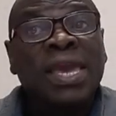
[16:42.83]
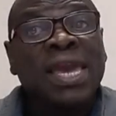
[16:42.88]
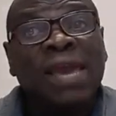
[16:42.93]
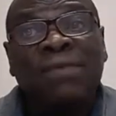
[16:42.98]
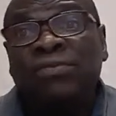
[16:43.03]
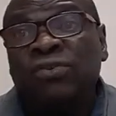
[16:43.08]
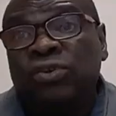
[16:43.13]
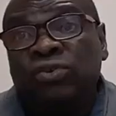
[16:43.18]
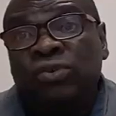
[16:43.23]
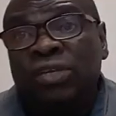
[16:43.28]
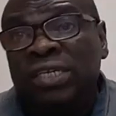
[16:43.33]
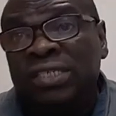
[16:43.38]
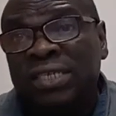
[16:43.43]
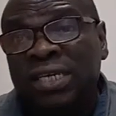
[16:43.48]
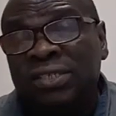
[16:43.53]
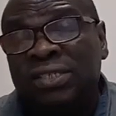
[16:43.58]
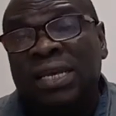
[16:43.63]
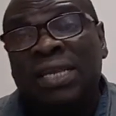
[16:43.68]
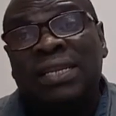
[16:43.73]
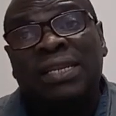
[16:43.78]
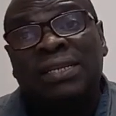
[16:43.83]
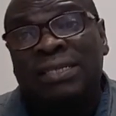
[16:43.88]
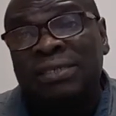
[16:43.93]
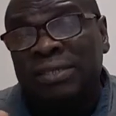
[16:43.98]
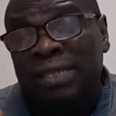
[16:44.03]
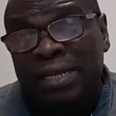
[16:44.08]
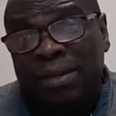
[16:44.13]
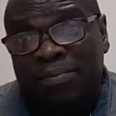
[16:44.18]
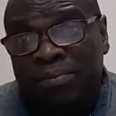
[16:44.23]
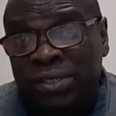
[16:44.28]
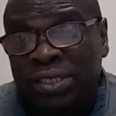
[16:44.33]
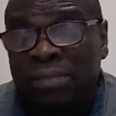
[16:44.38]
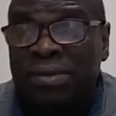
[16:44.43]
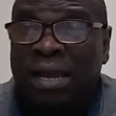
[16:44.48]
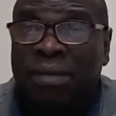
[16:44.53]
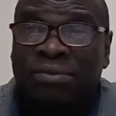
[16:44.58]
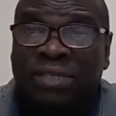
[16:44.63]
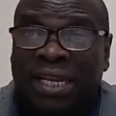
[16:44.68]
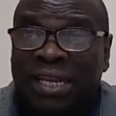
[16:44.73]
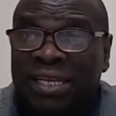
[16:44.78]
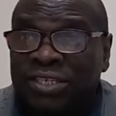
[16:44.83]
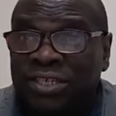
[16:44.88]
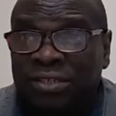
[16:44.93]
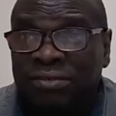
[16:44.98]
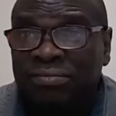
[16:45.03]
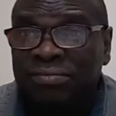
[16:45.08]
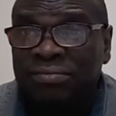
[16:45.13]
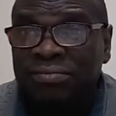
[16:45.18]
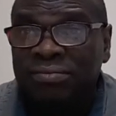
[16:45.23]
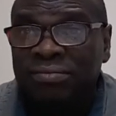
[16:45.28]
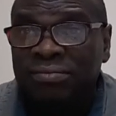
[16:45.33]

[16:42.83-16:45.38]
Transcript: If you don't do these things, then the process becomes challenging.